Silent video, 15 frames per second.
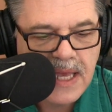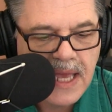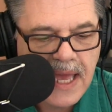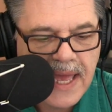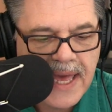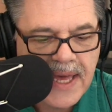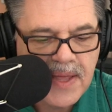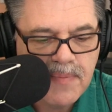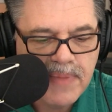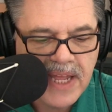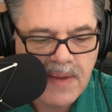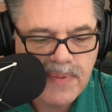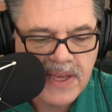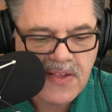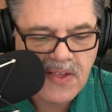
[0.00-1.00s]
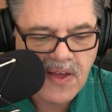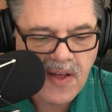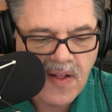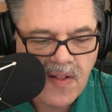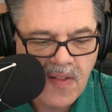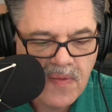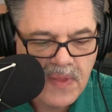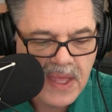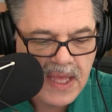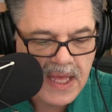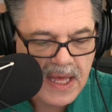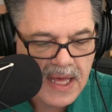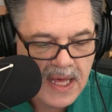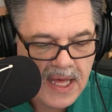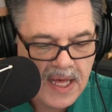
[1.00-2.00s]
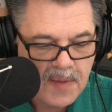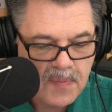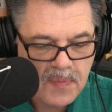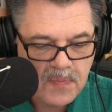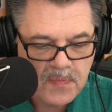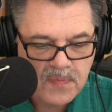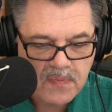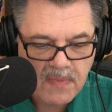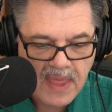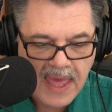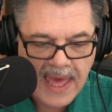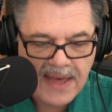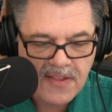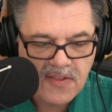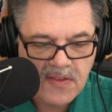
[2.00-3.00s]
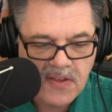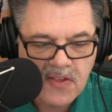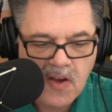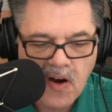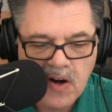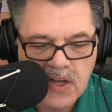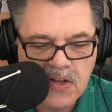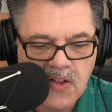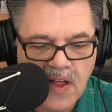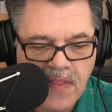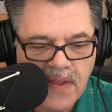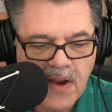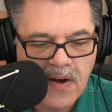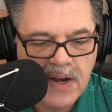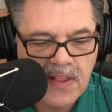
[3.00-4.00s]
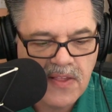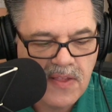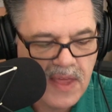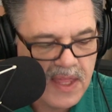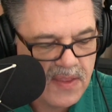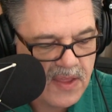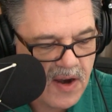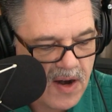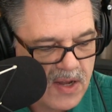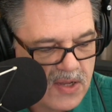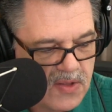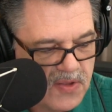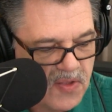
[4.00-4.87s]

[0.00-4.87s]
and Petapixel has this article on there, and the article is